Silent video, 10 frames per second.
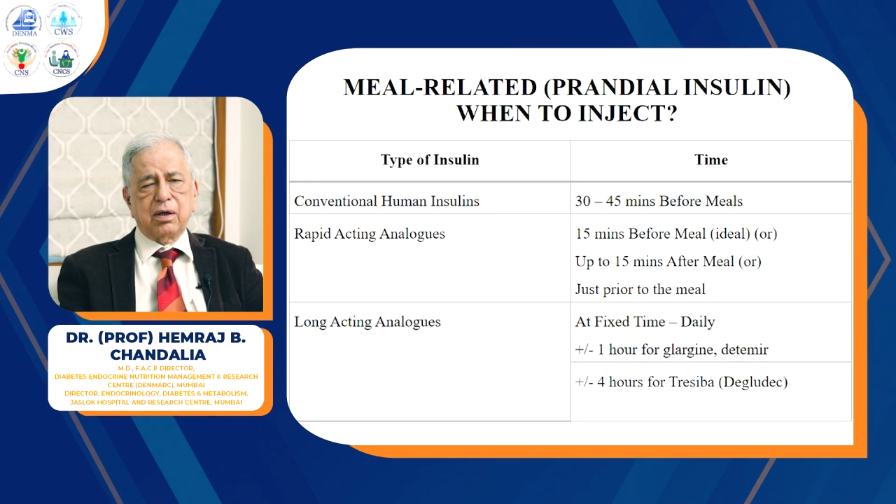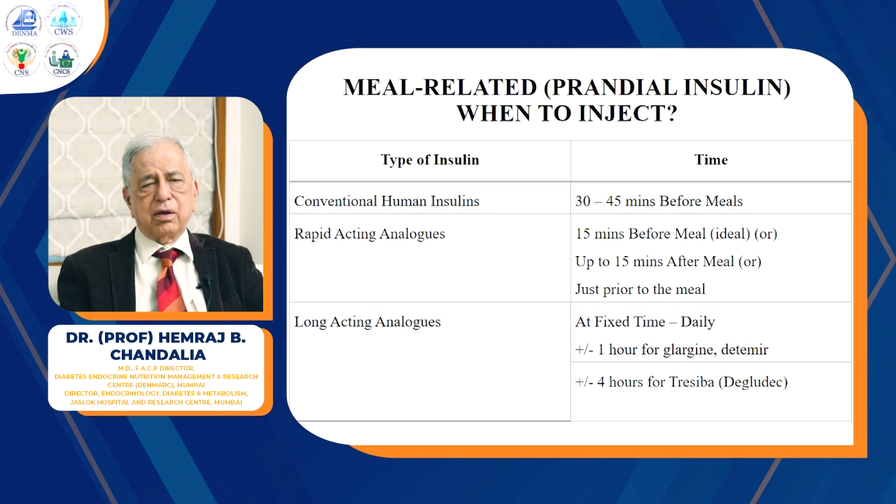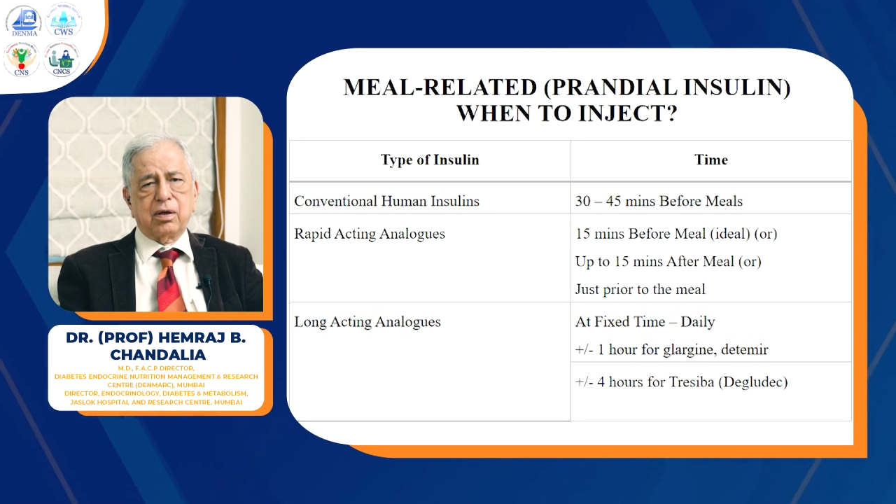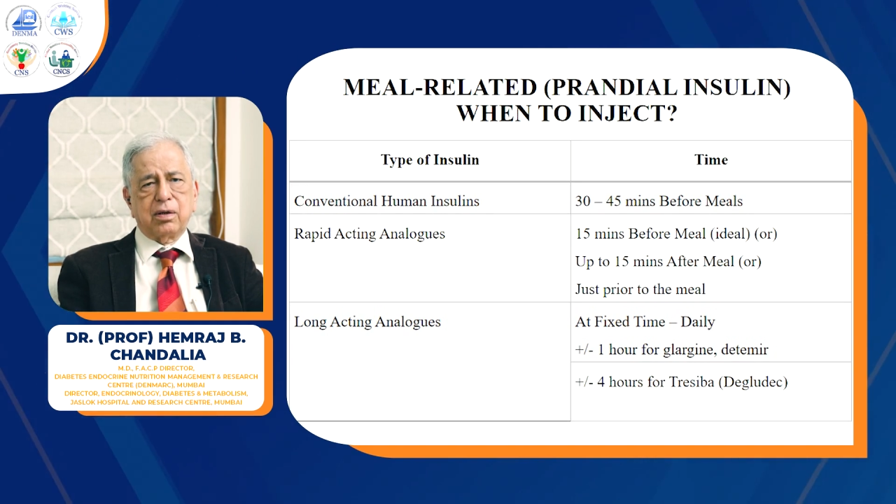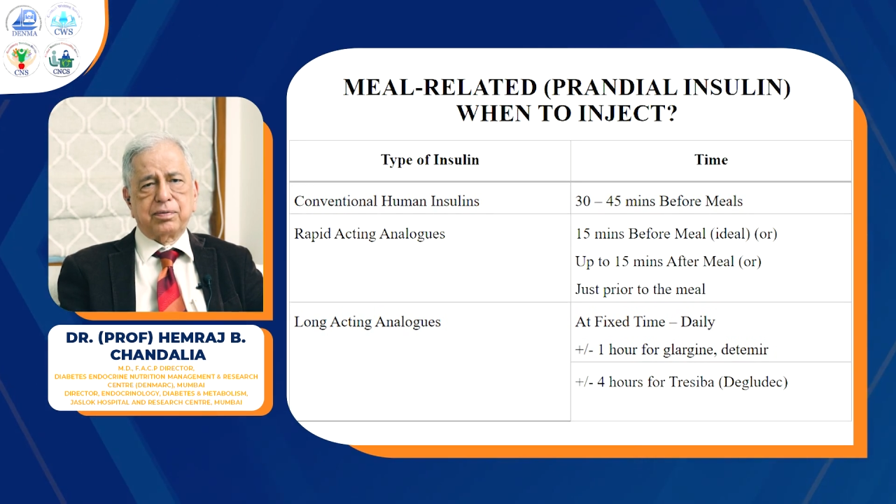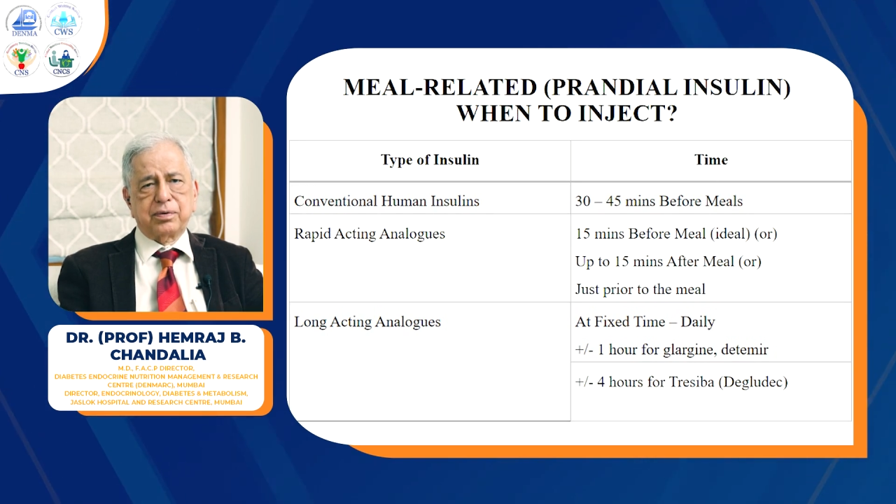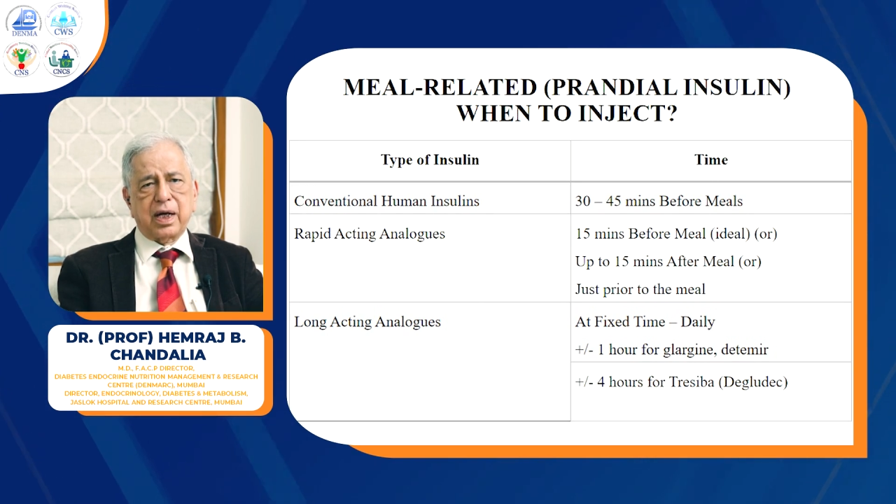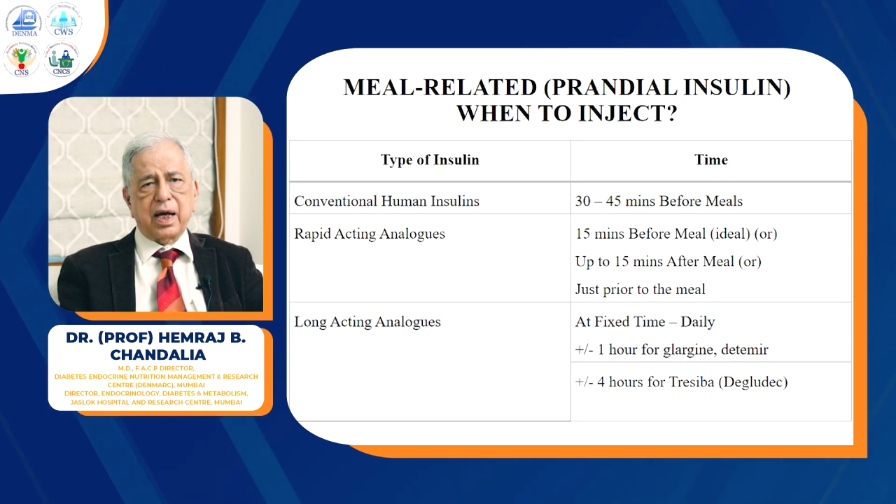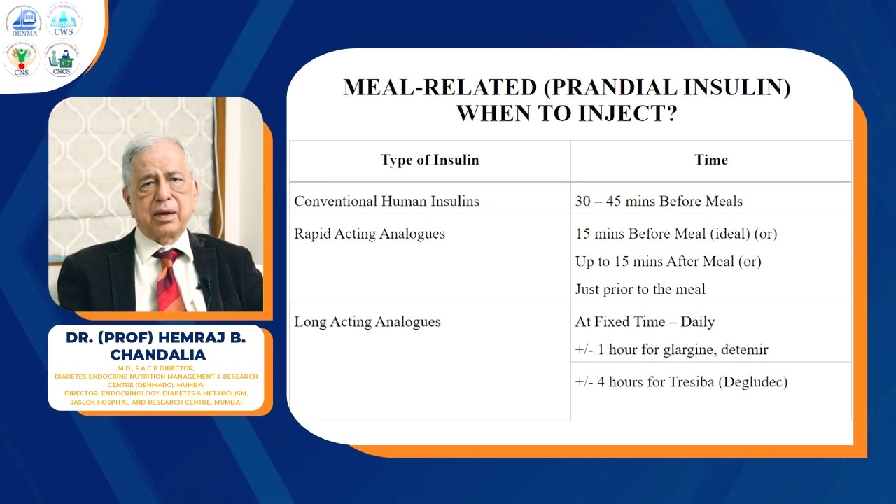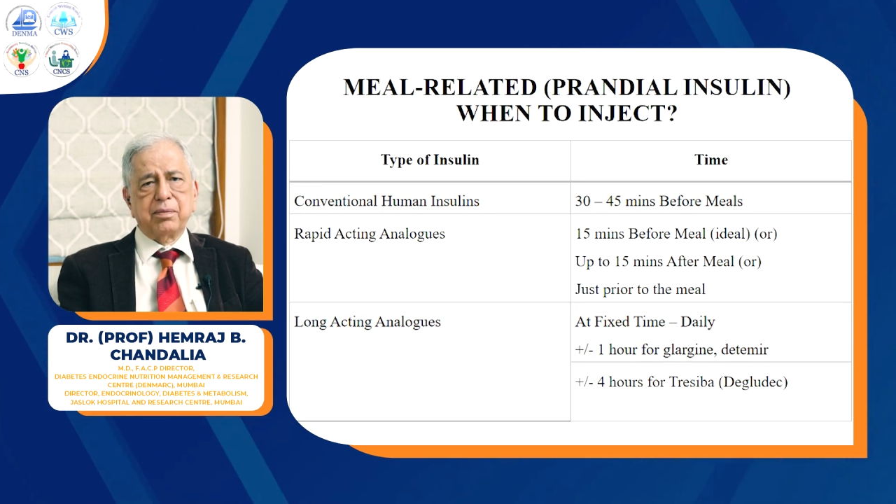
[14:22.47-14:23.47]
of
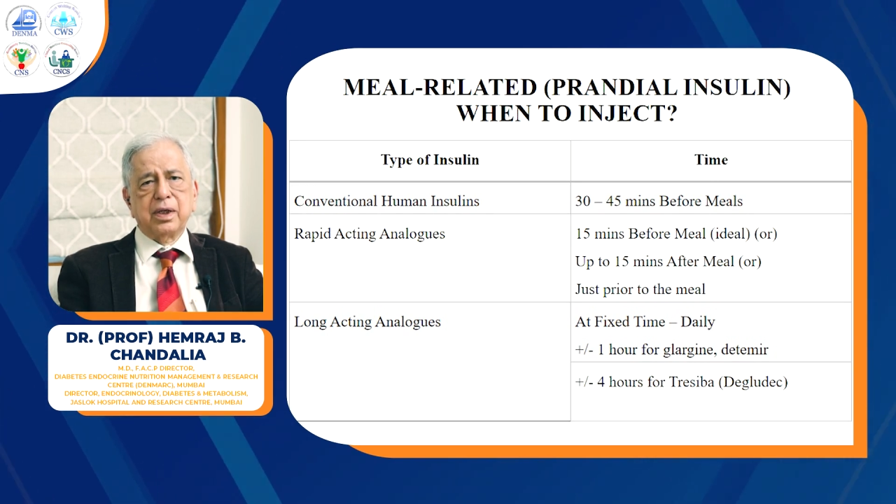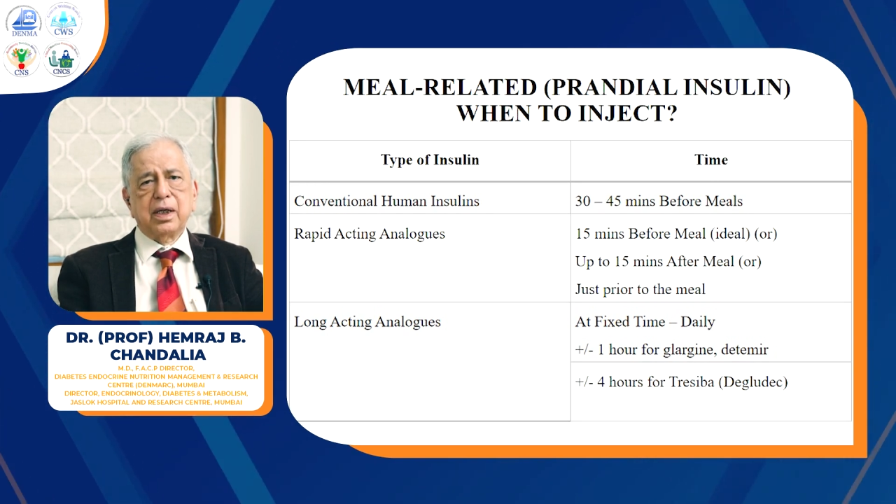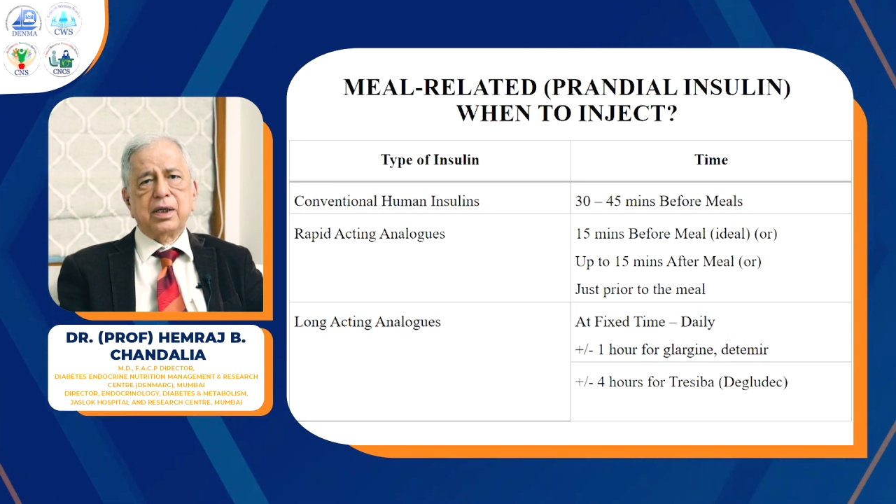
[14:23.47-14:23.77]
time,